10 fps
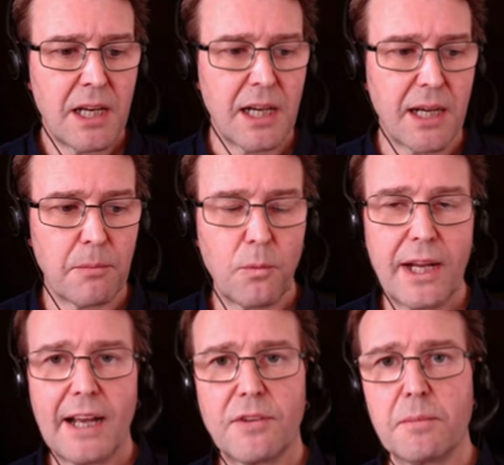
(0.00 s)
Um,
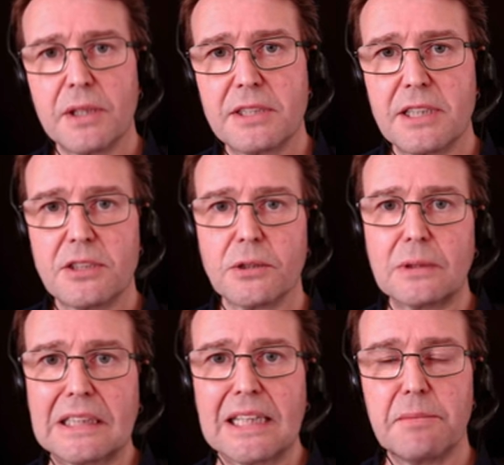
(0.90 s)
we have the ability to
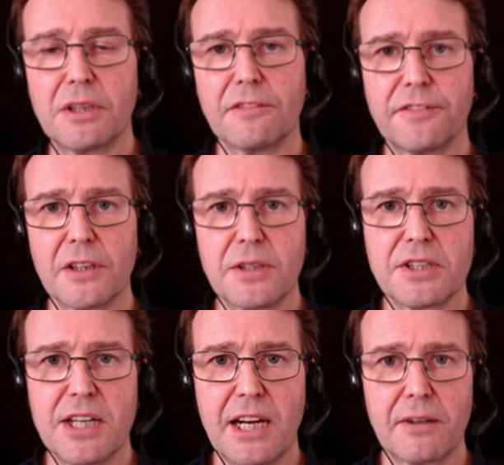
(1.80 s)
limit the
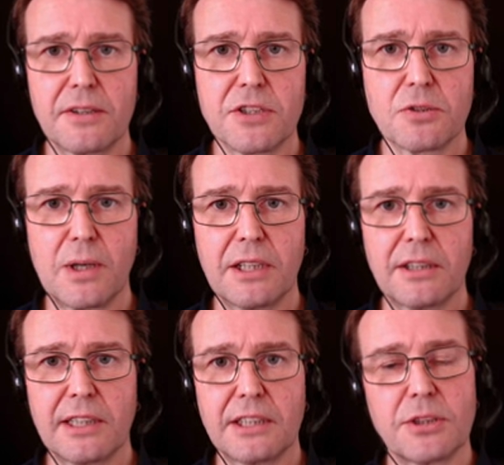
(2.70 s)
focus areas as
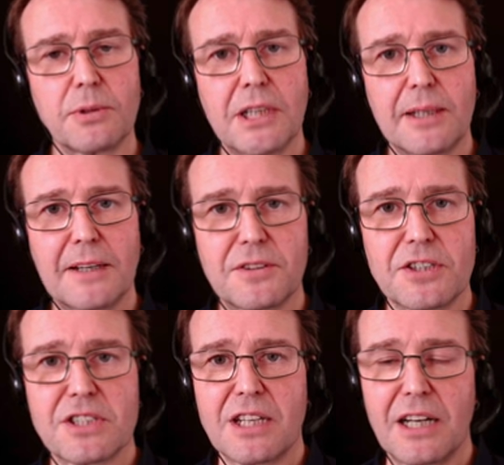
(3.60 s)
well, so we don't have to
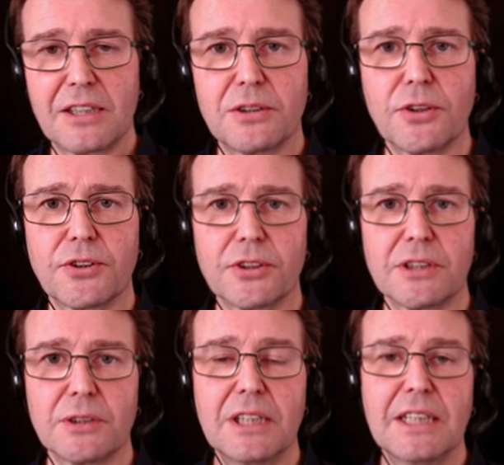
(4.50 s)
cycle
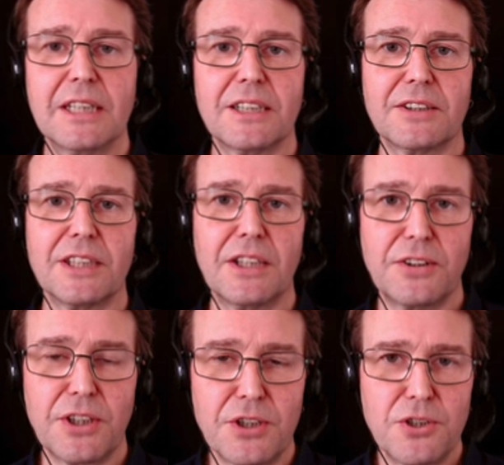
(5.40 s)
through the,
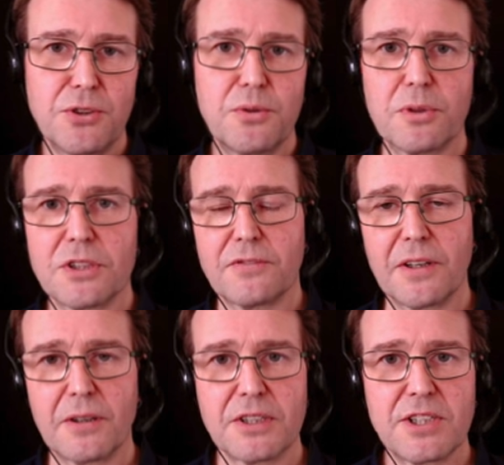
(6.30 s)
the numerous
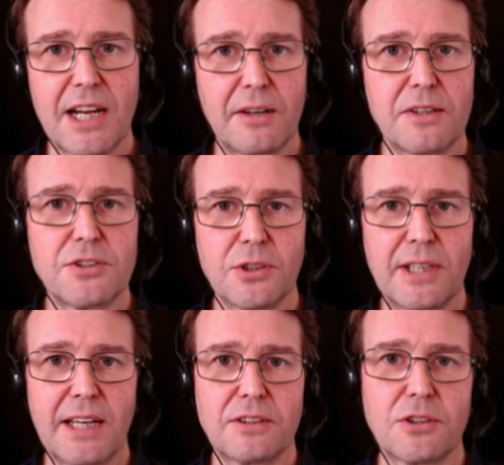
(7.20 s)
focus areas to
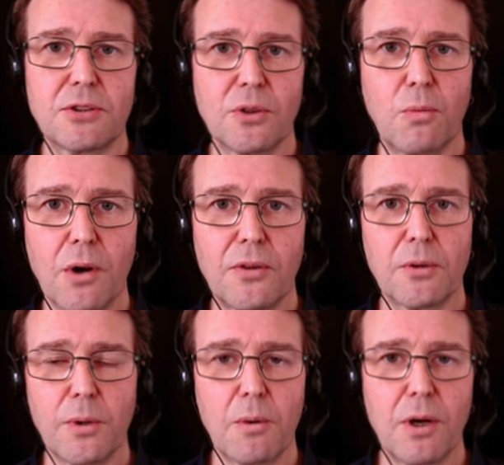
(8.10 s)
get to the one
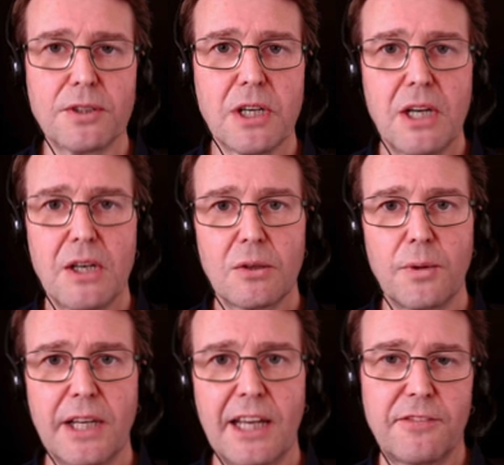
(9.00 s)
that we want.
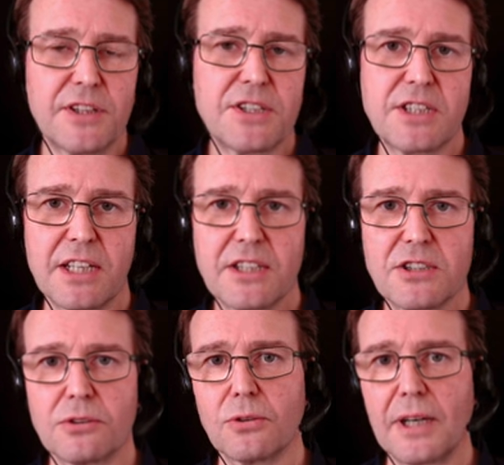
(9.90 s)
We, if there's
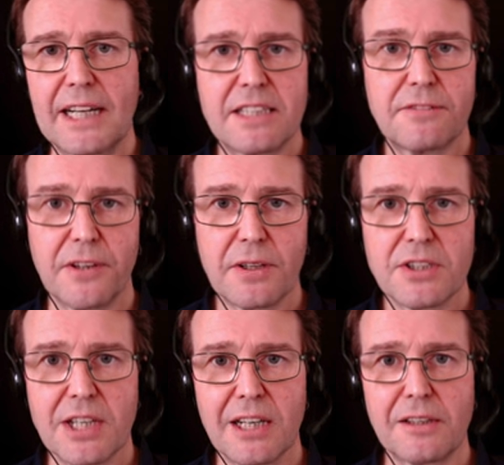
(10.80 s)
six or eight
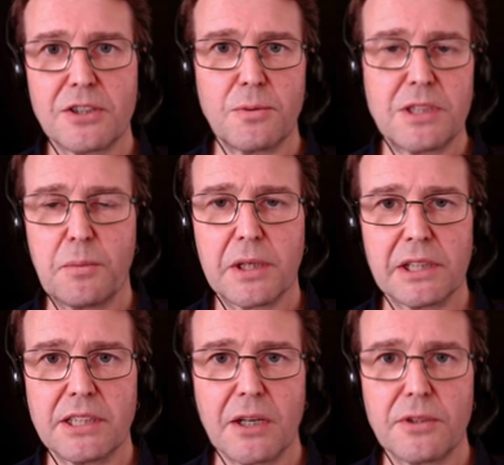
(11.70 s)
focus areas we
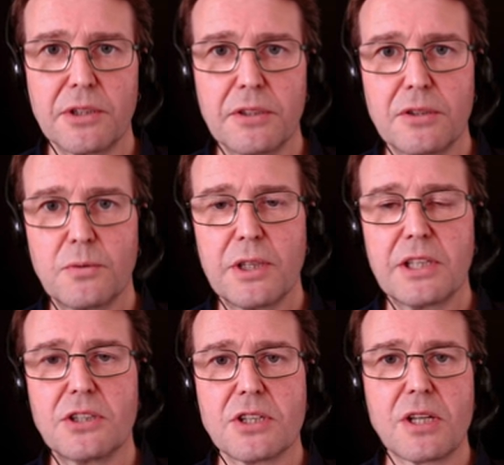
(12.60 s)
typically don't use, we
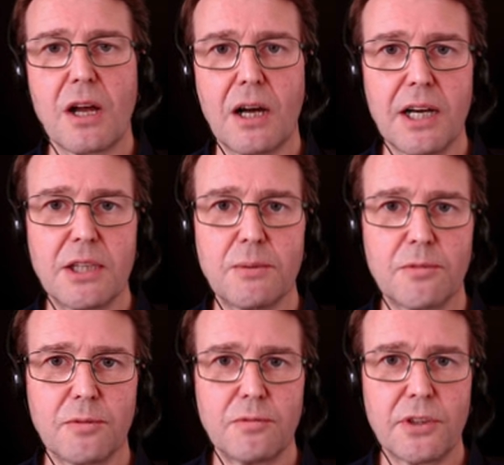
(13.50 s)
can just hide them
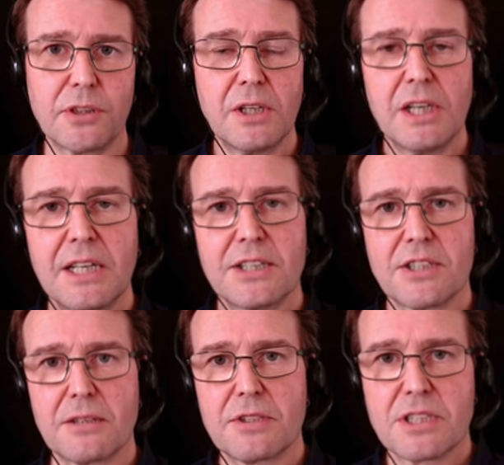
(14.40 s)
from view.
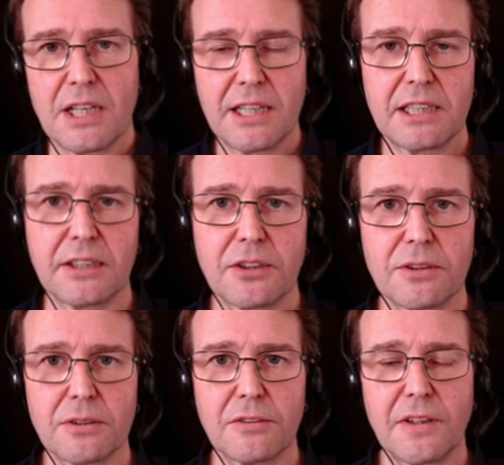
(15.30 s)
So cycling
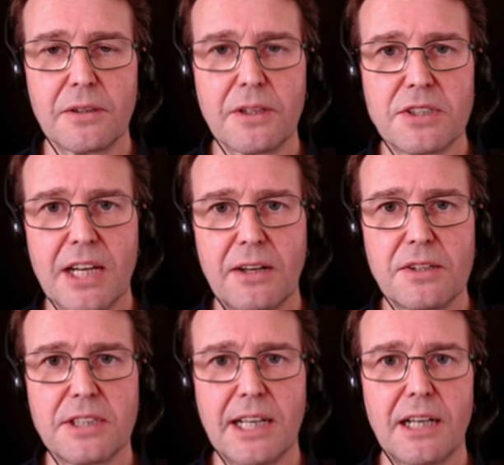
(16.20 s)
through the focus
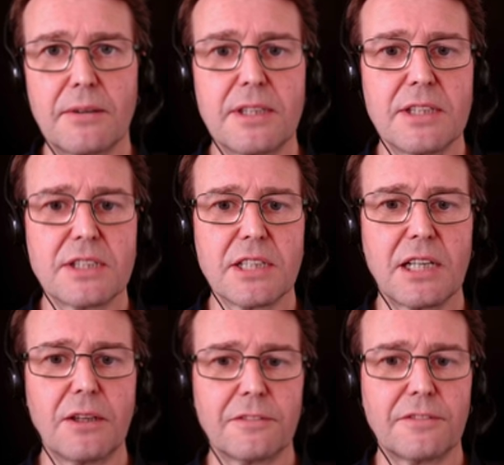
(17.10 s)
areas now is a
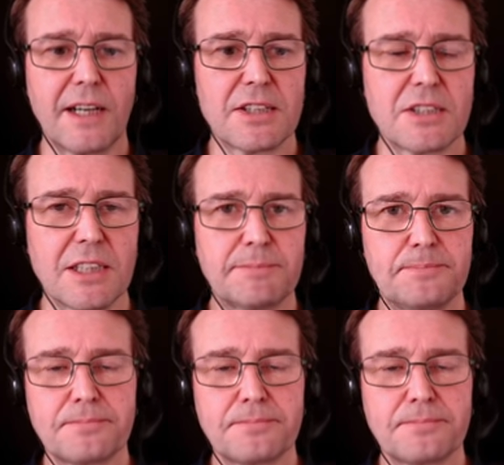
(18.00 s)
lot faster.